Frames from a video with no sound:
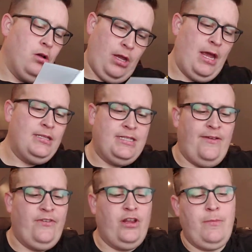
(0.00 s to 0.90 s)
Okay, it's
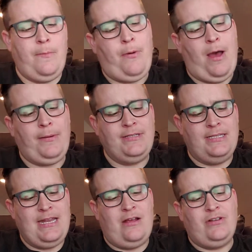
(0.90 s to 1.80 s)
definitely going to be a pop because
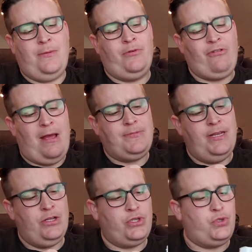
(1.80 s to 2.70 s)
it's now double wrapped
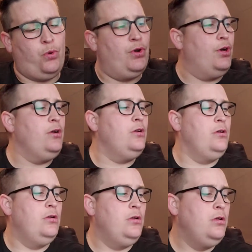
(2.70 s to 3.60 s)
in a sorter,
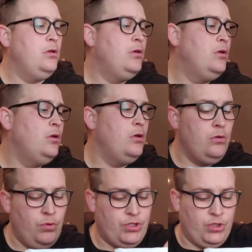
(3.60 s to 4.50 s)

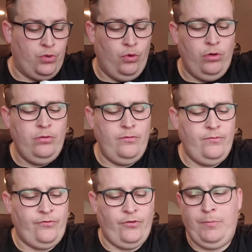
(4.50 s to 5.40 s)
which is cool
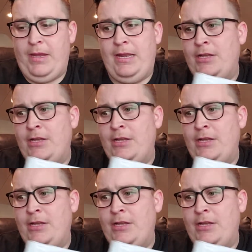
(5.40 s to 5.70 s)
for being